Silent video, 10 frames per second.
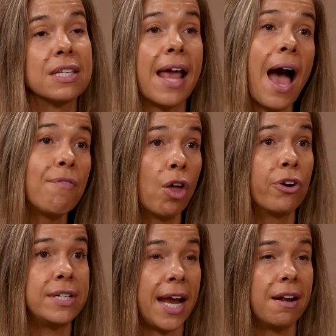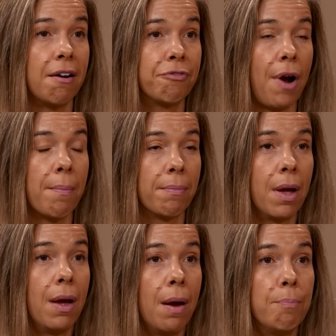because they have all their data
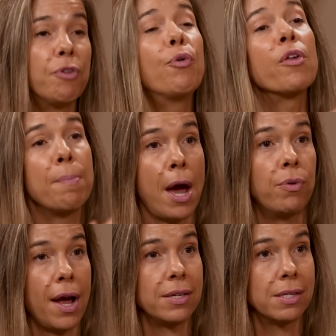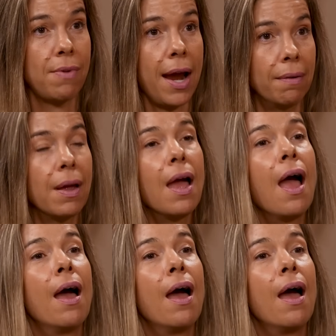from before the bed rest, yes. right?